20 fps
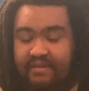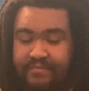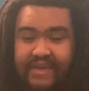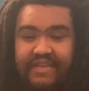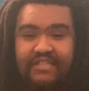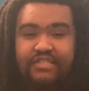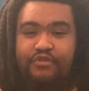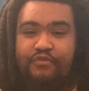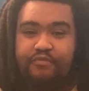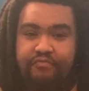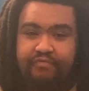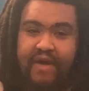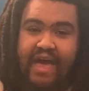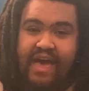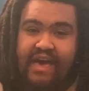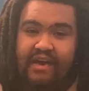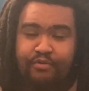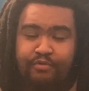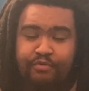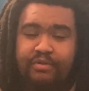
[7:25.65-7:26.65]
makes you
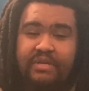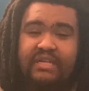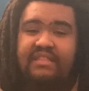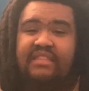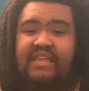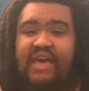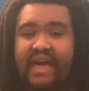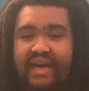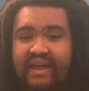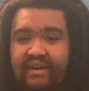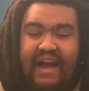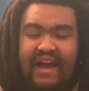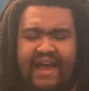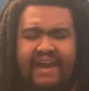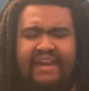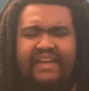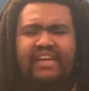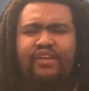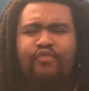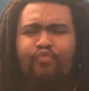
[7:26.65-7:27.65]
fat? Who did that? I
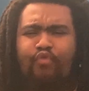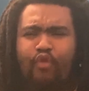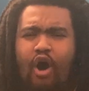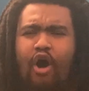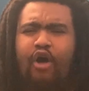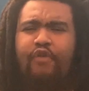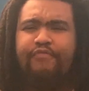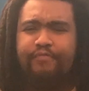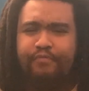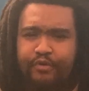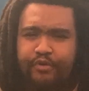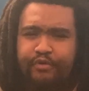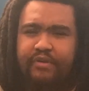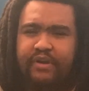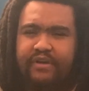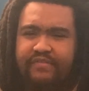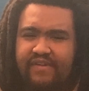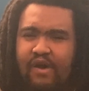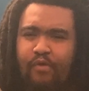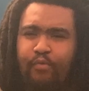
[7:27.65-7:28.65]
gotta eat raw fruit
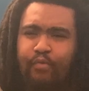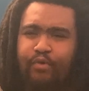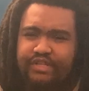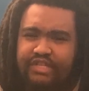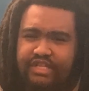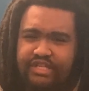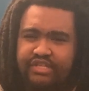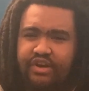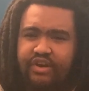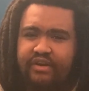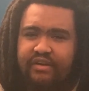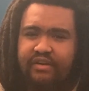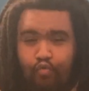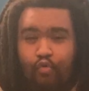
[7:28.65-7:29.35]
if I want dessert.